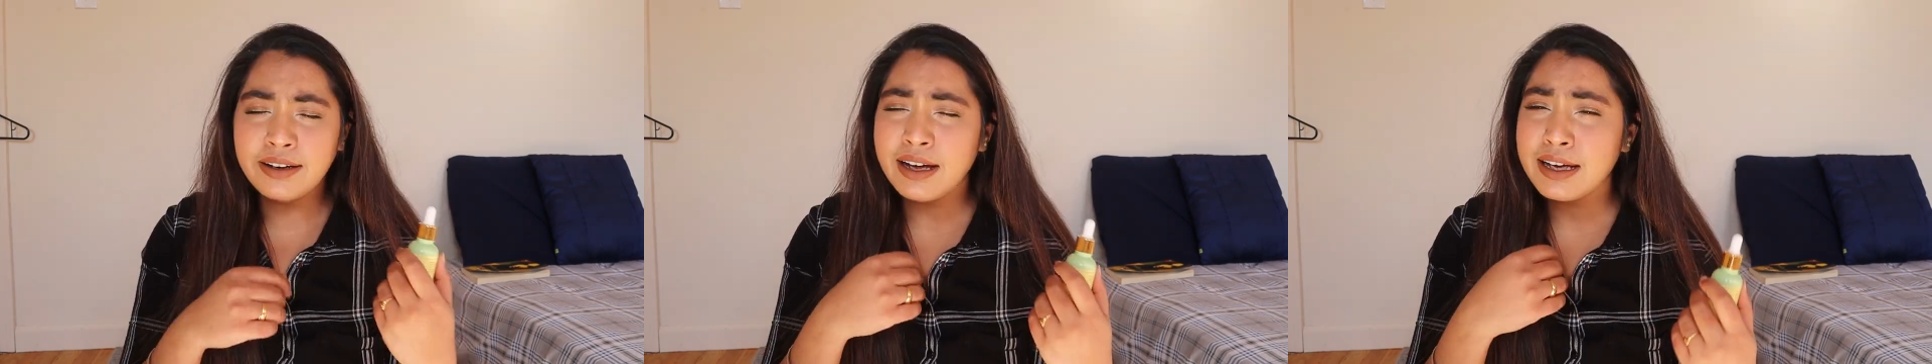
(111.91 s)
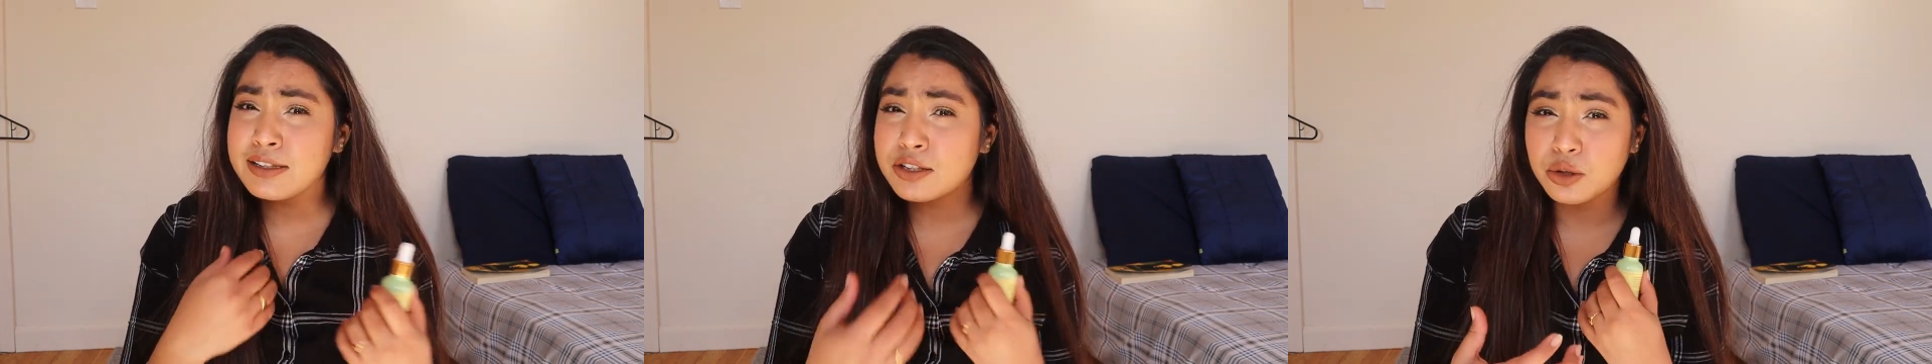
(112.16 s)
And
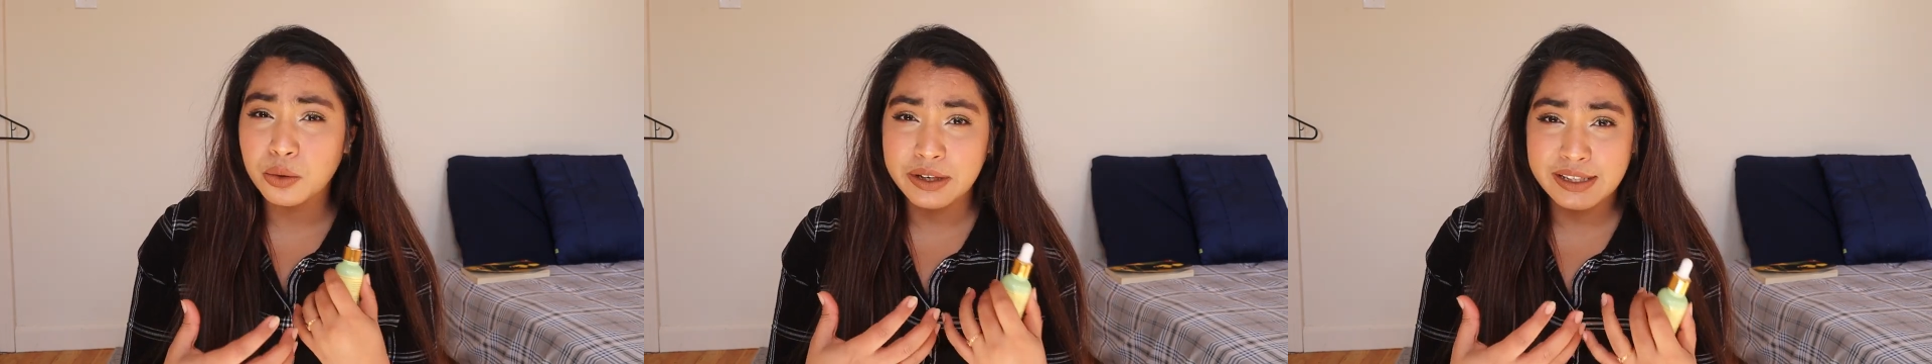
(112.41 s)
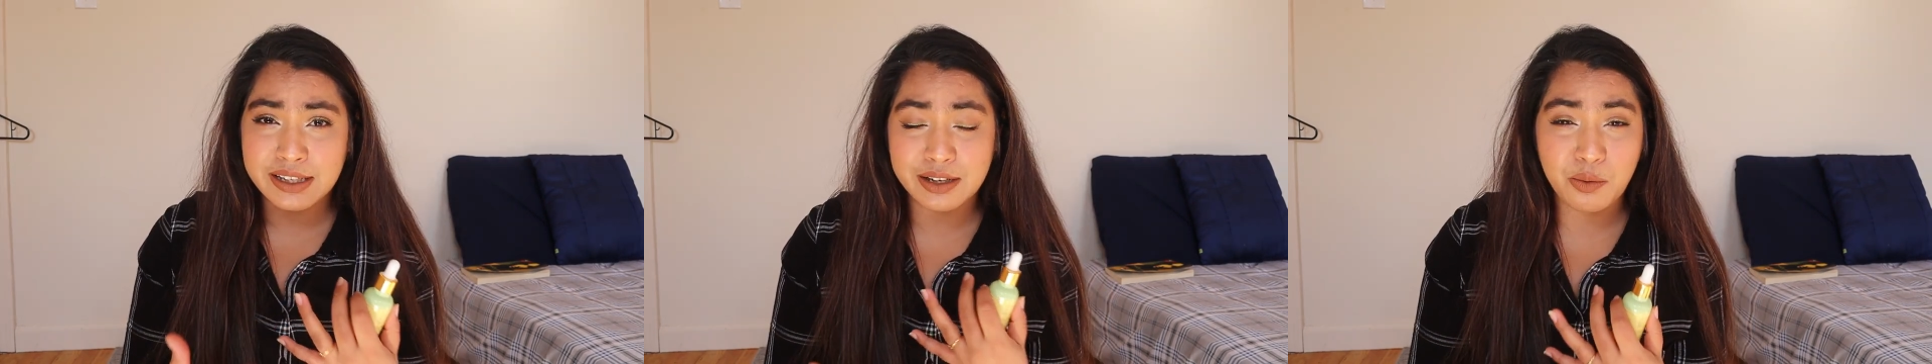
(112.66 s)
hence,
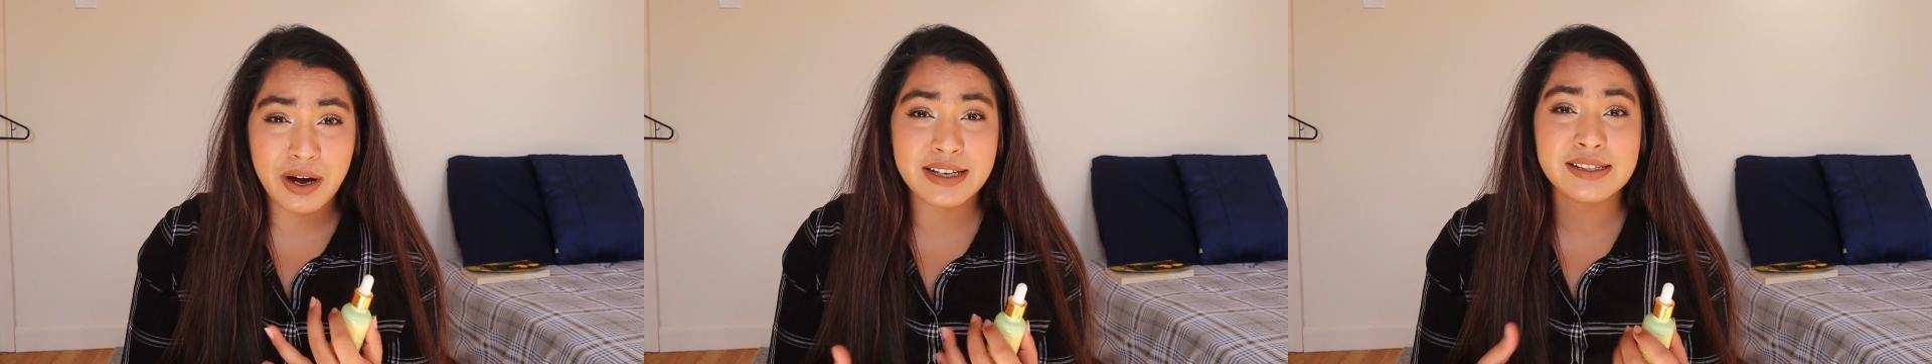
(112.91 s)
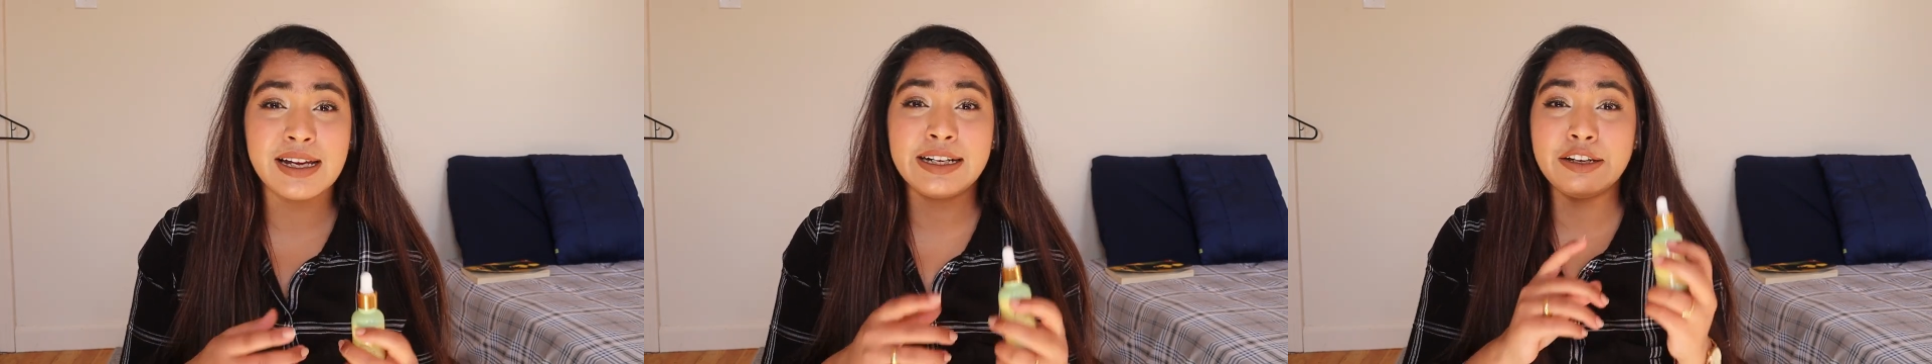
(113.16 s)
it's
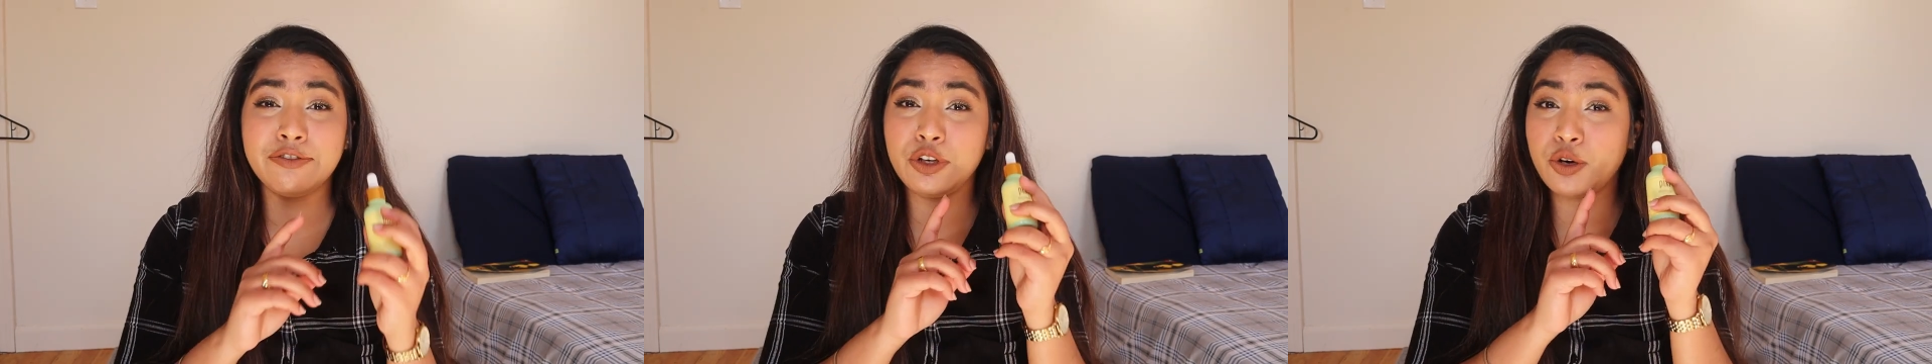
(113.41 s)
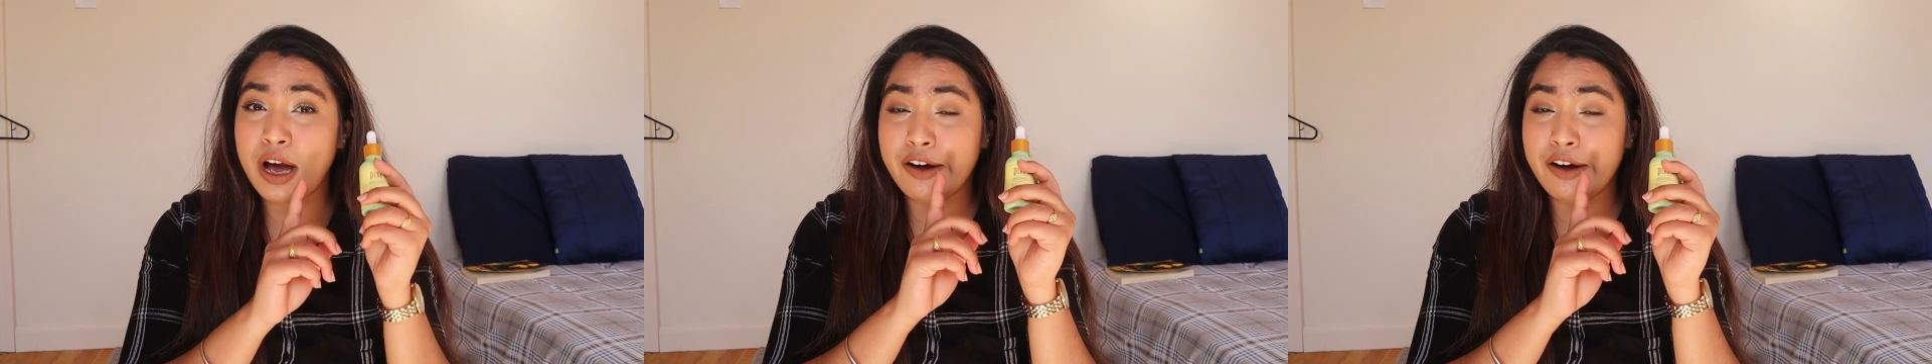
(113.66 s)
advised that if you